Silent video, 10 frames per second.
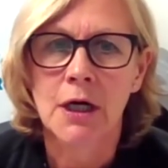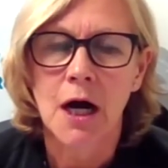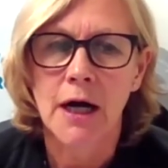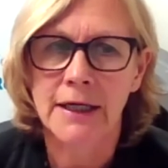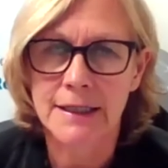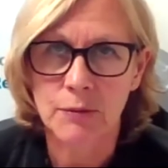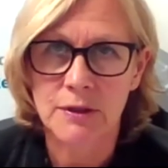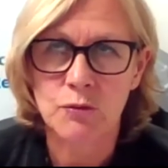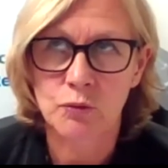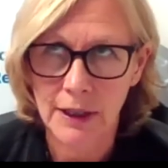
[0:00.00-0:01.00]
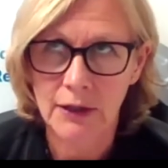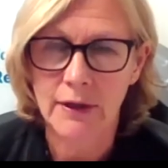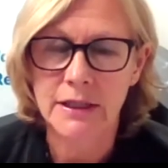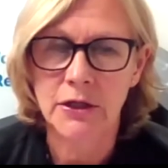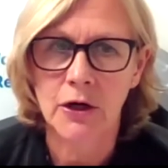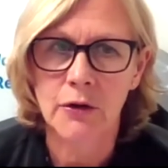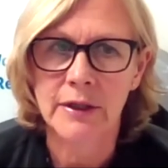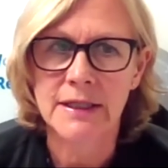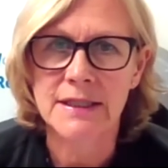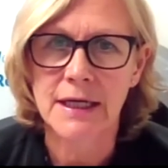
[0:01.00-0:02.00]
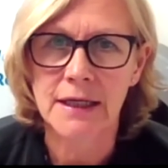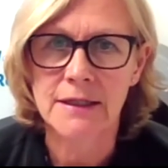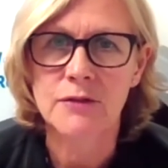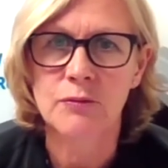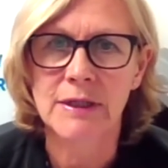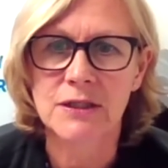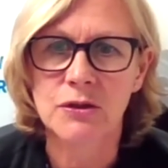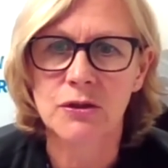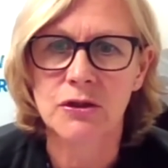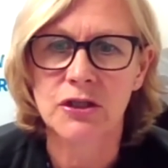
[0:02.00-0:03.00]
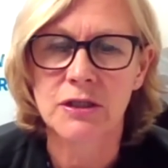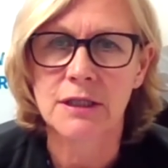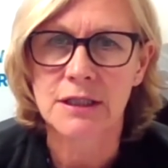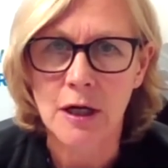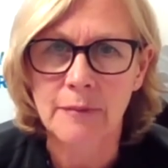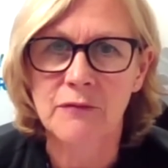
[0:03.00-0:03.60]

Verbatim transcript: I guess what's really great to know is that this type